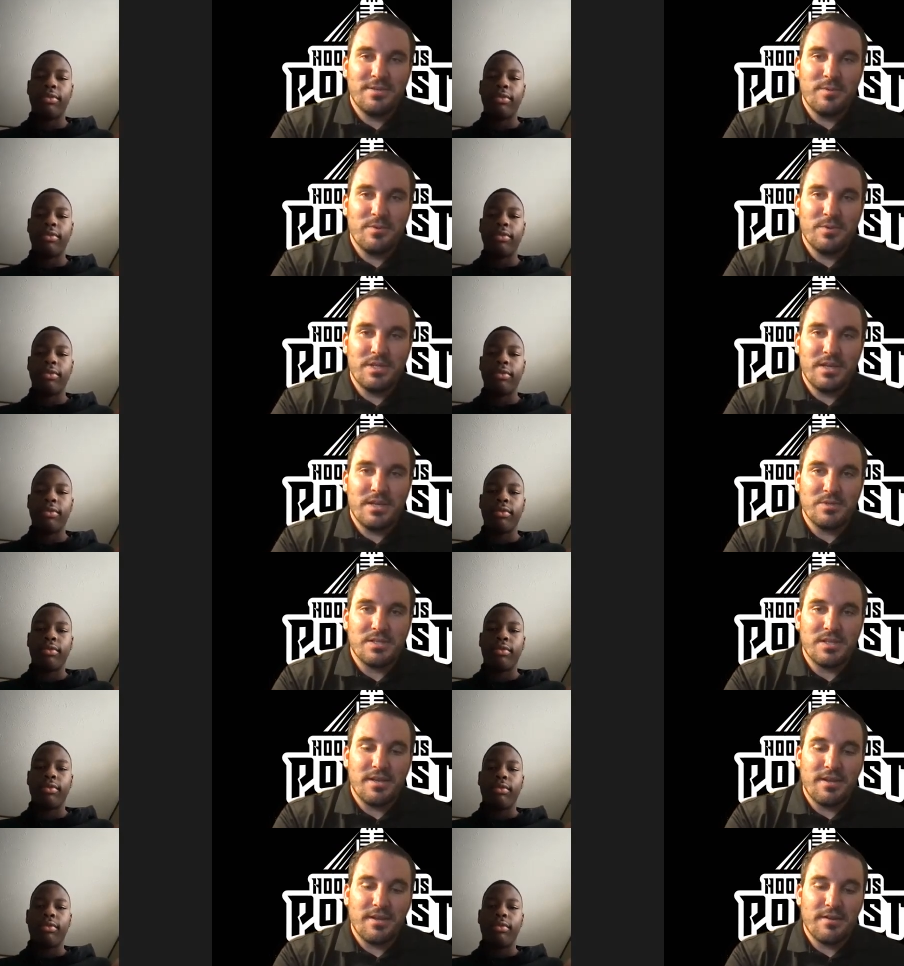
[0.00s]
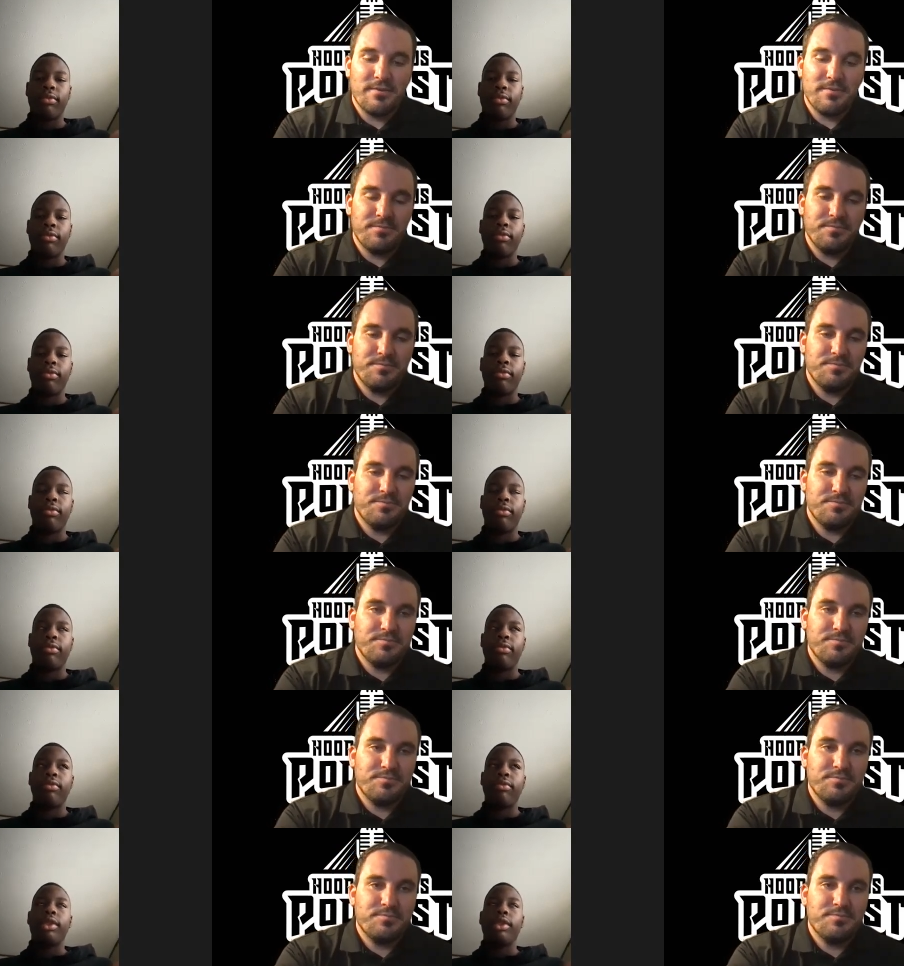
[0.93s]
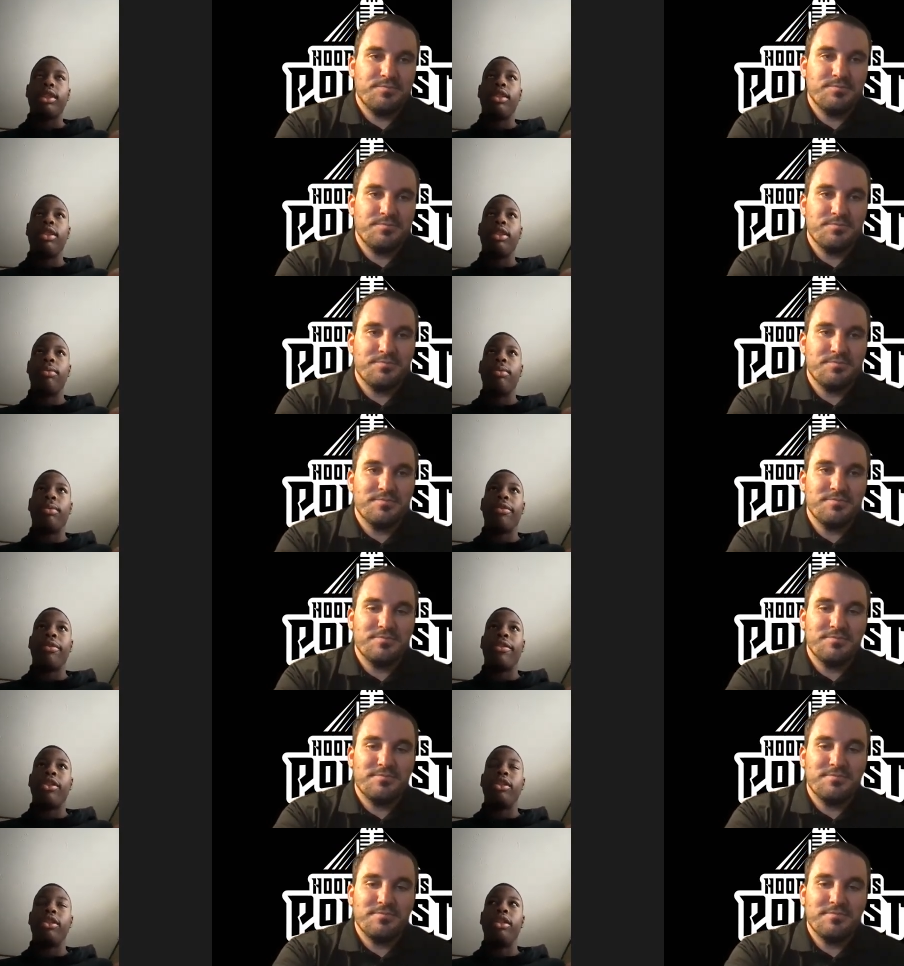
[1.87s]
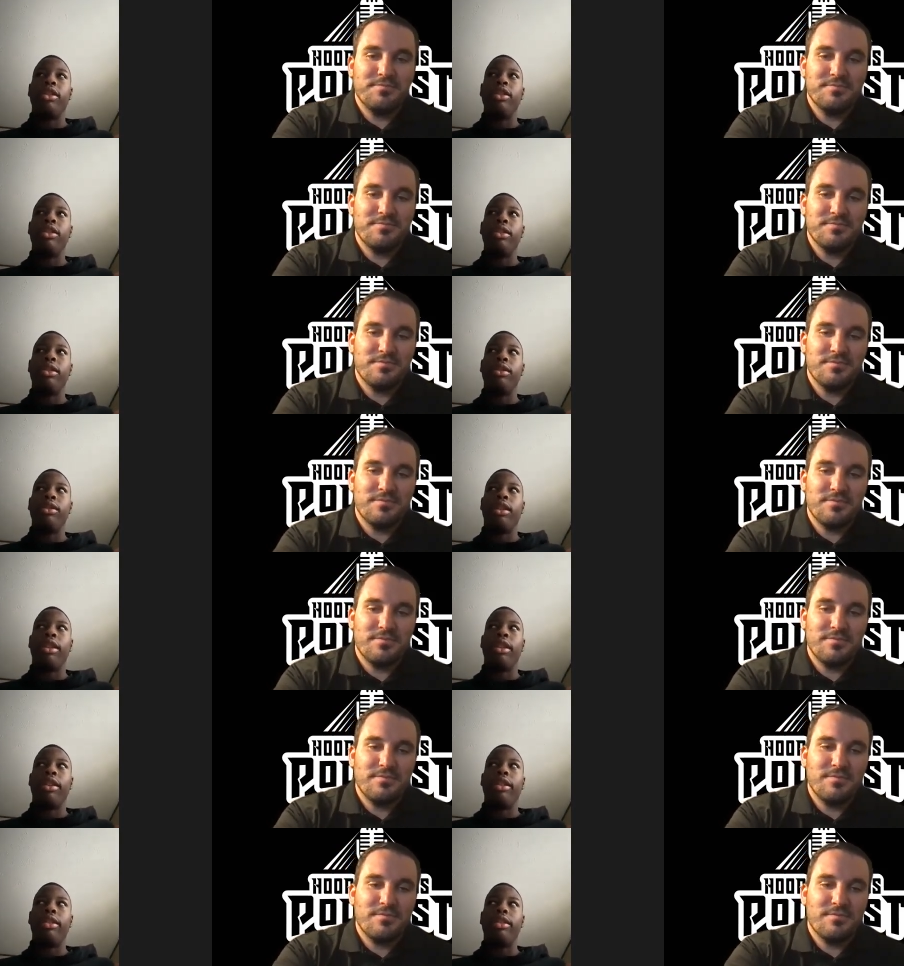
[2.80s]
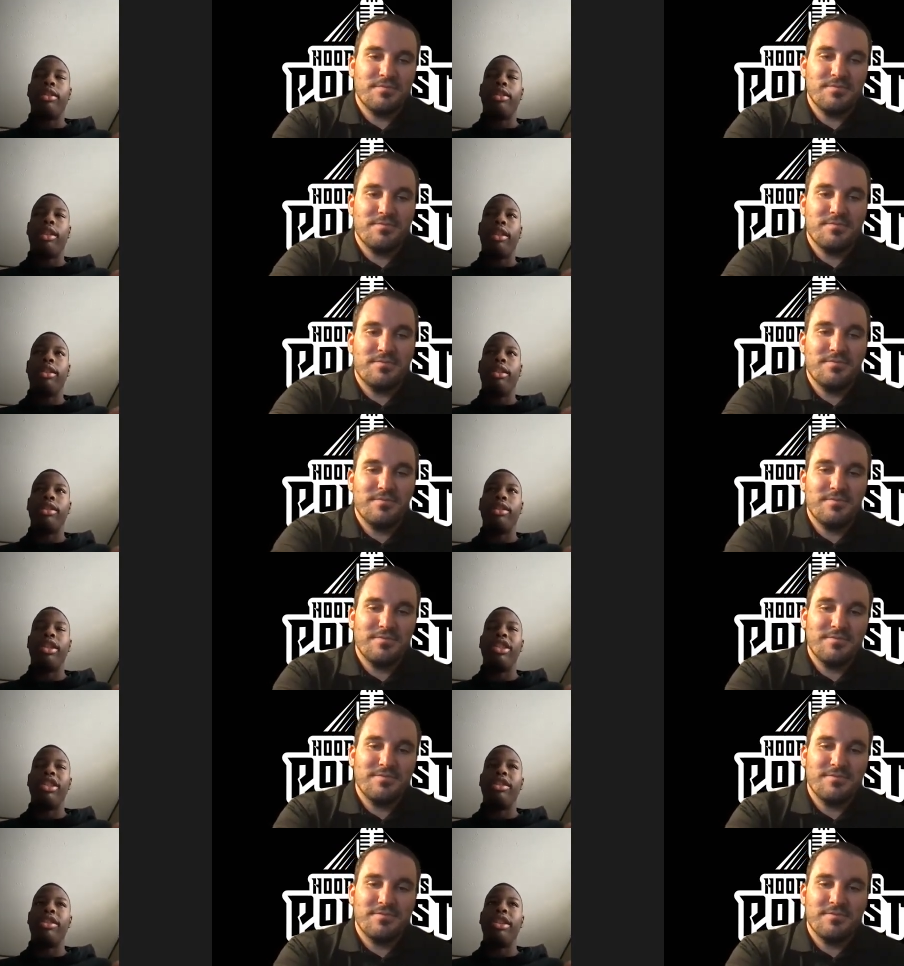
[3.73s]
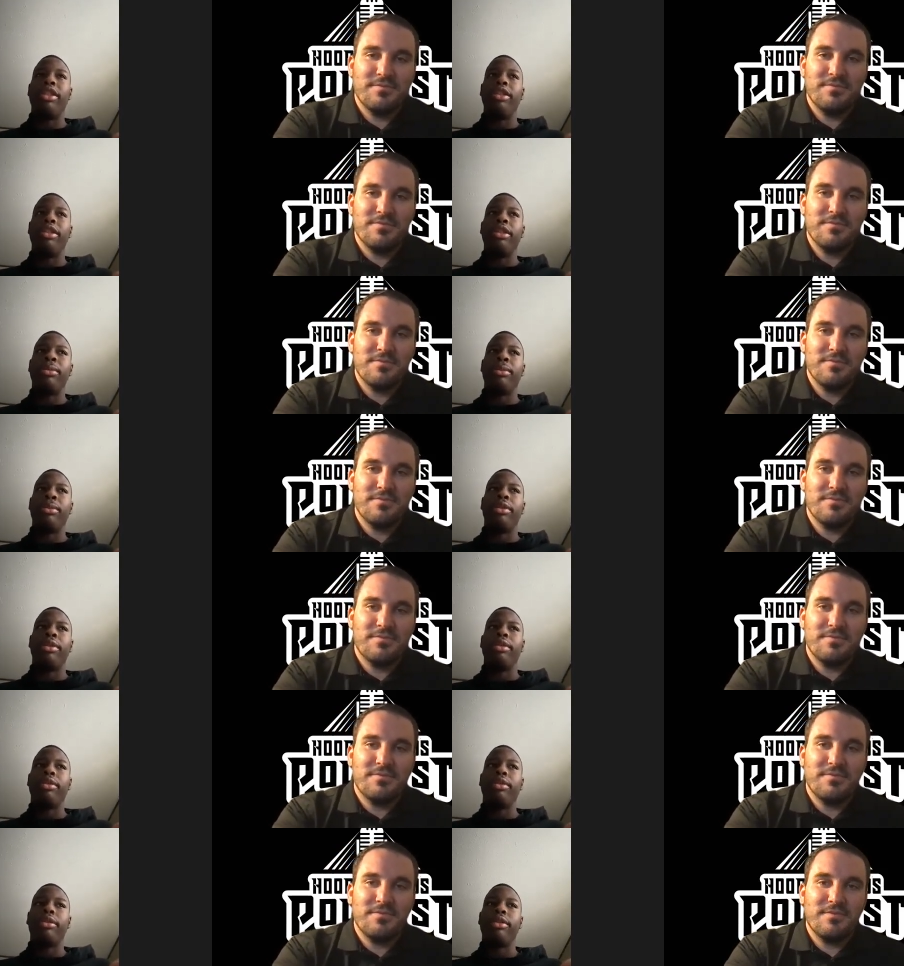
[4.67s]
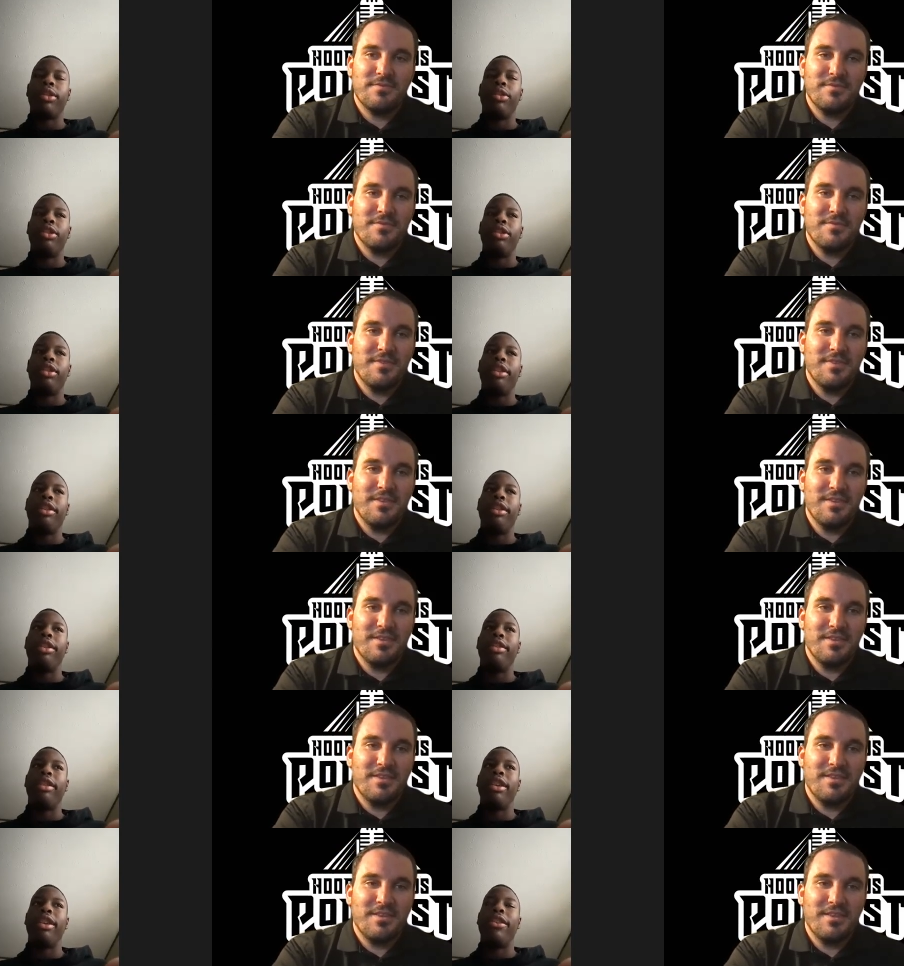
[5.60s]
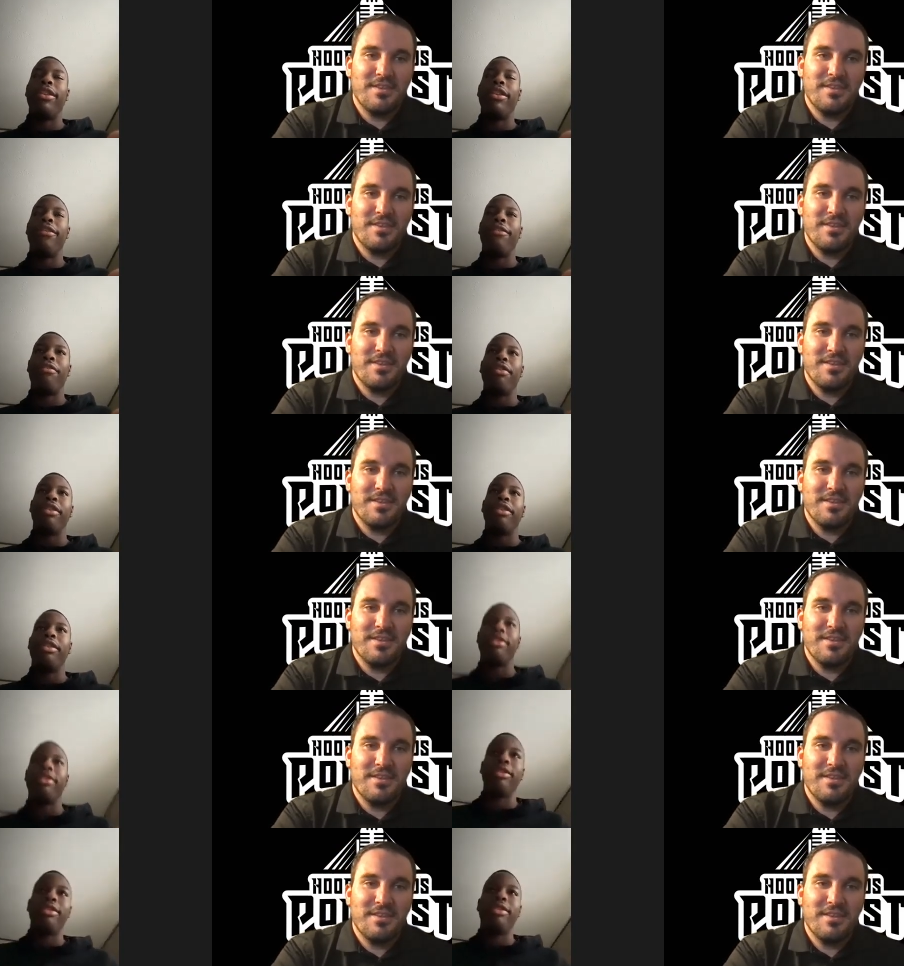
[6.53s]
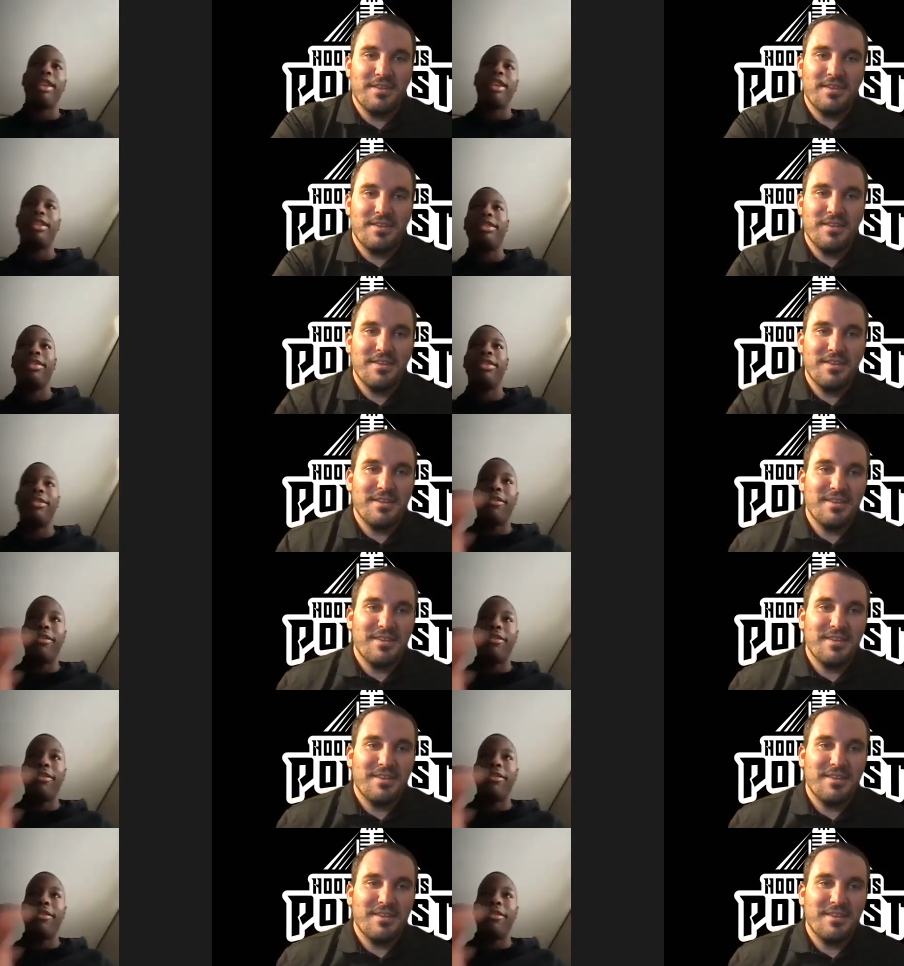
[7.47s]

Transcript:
Speaker 1: Tell me what that was like.
Speaker 2: Uh, my first dunk, it was like in like sixth grade summer. It was a great, like, great feeling to actually